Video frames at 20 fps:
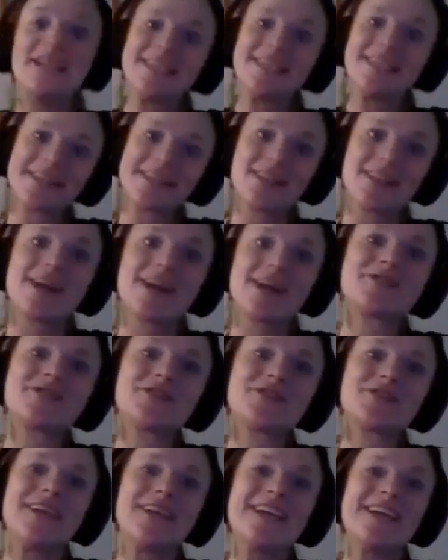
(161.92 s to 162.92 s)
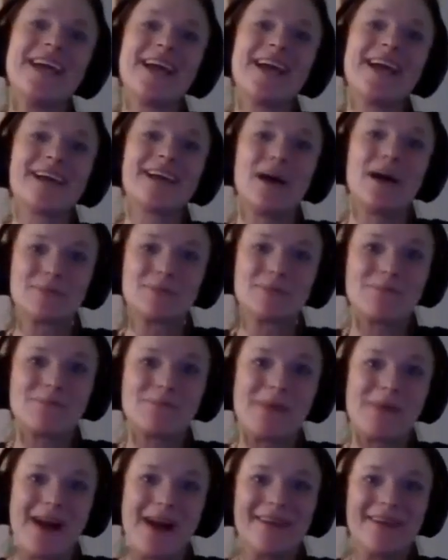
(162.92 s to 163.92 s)
It is a luxury. It comes
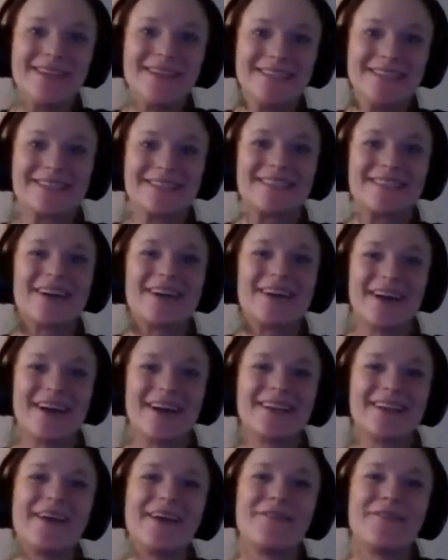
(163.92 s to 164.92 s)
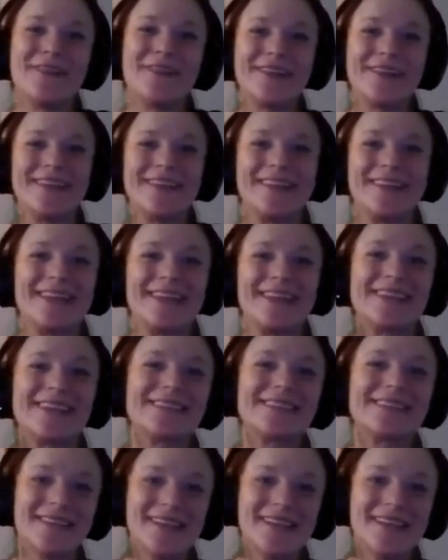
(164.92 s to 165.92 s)
with balance. There are definitely
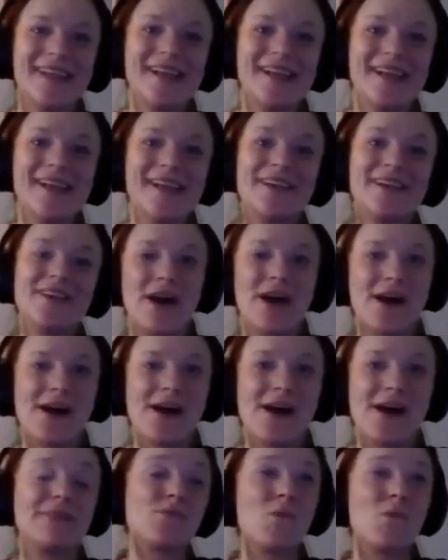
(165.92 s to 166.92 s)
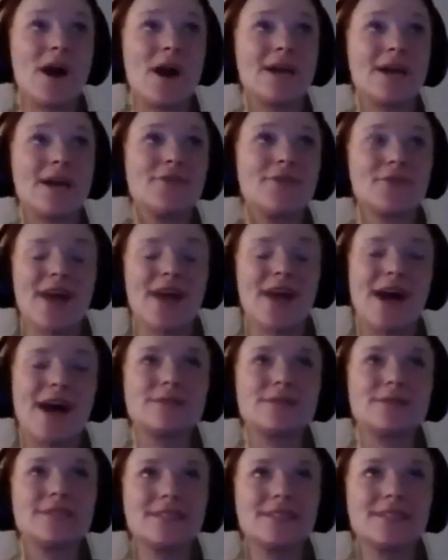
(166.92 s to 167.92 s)
things that even walking through the
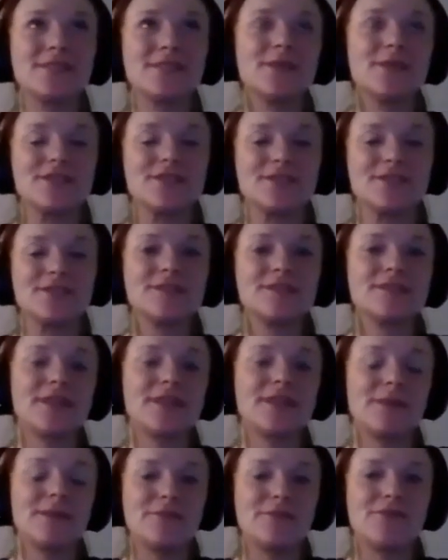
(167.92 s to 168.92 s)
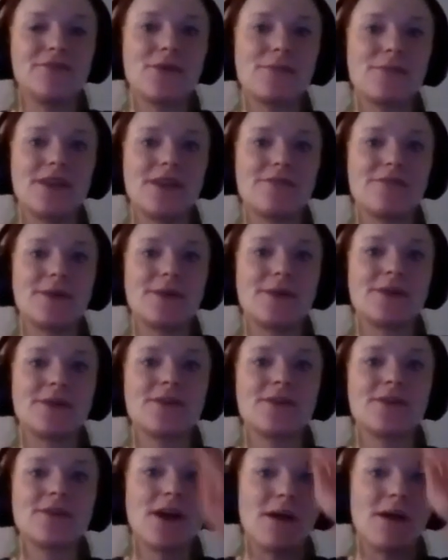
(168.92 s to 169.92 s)
housing situation since I moved home that have
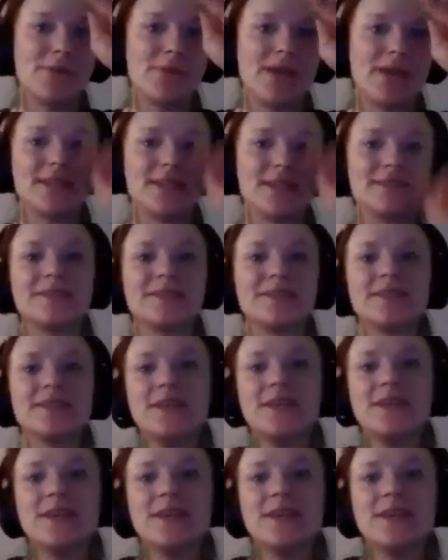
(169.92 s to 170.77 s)
been complex.